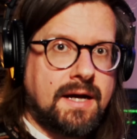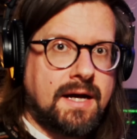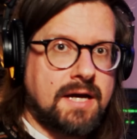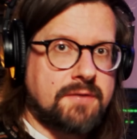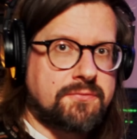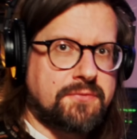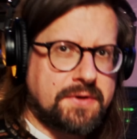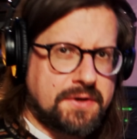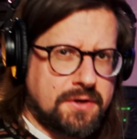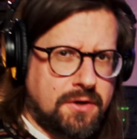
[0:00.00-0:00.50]

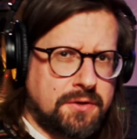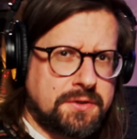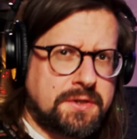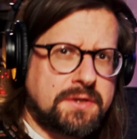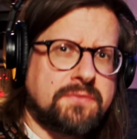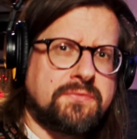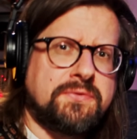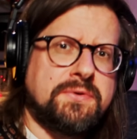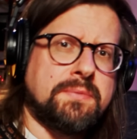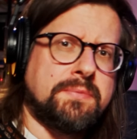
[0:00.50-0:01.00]
I've recorded
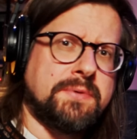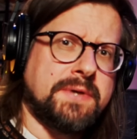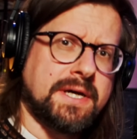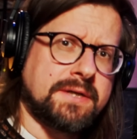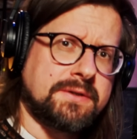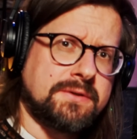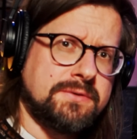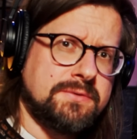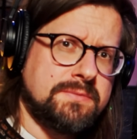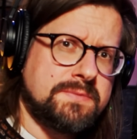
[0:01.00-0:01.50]
a few
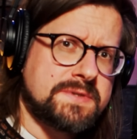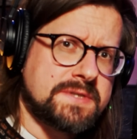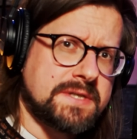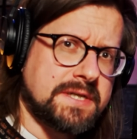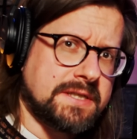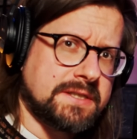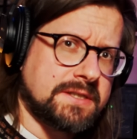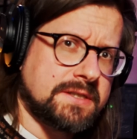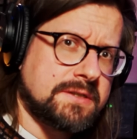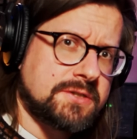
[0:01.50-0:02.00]
piano loops
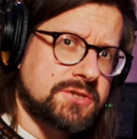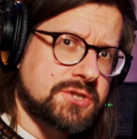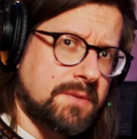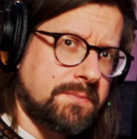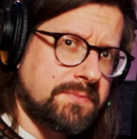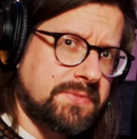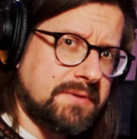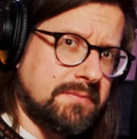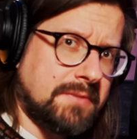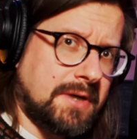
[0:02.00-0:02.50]
and
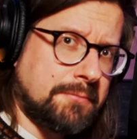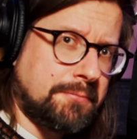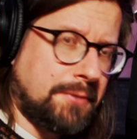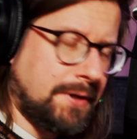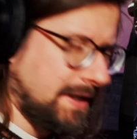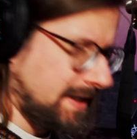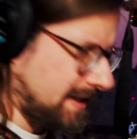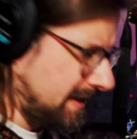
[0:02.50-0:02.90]
chopped them up